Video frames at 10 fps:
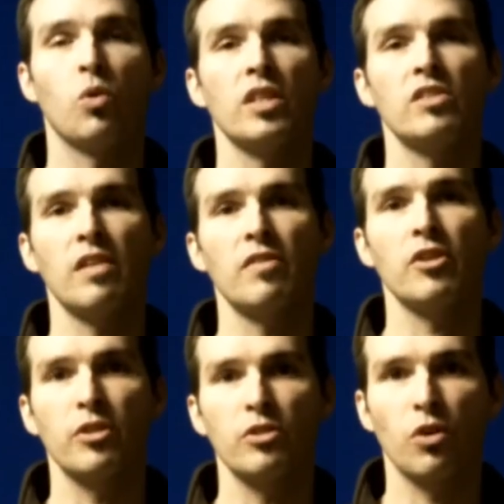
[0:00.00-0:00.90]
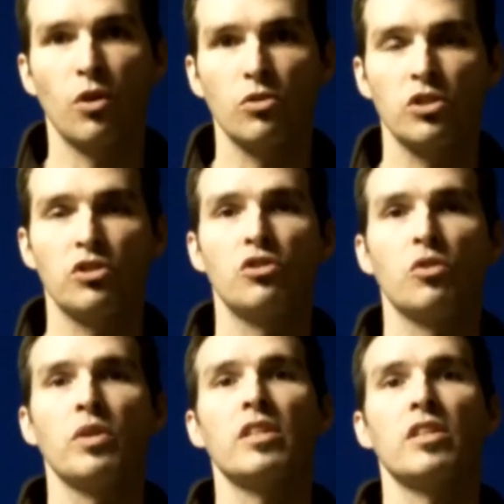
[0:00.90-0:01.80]
27 years you. old. She's
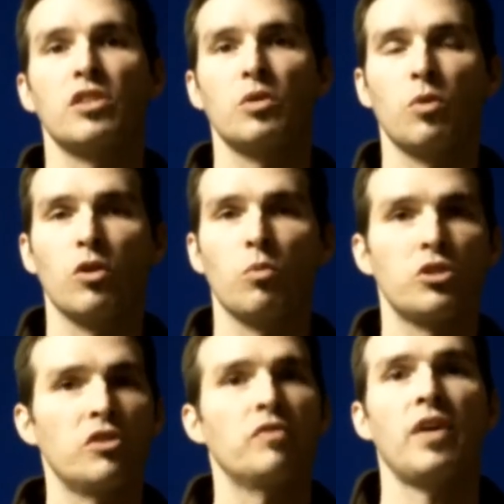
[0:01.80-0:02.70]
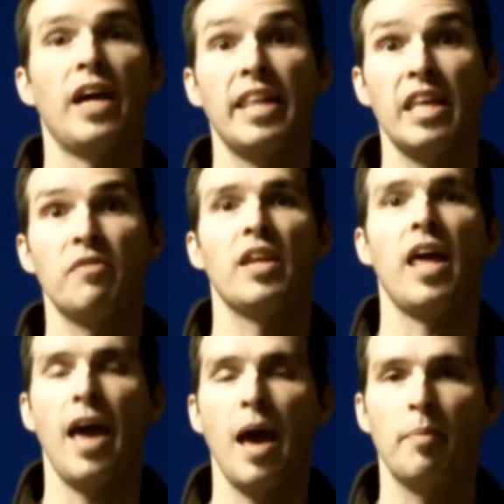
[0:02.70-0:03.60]
suing Disney World, which is fine if it
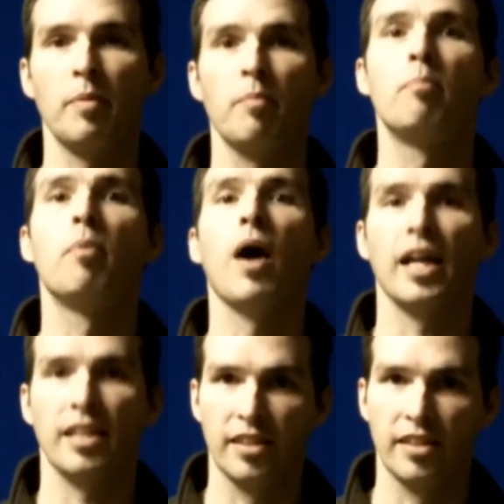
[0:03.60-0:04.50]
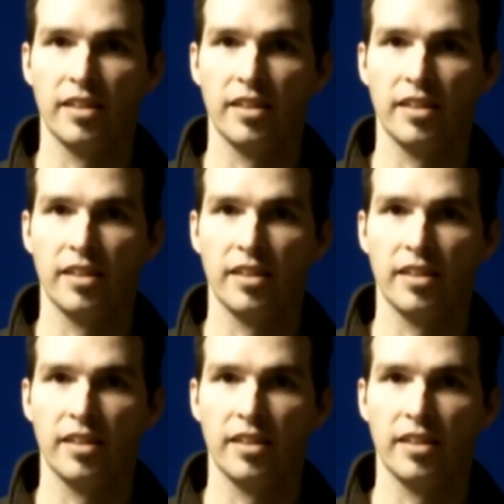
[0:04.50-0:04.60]
happened, but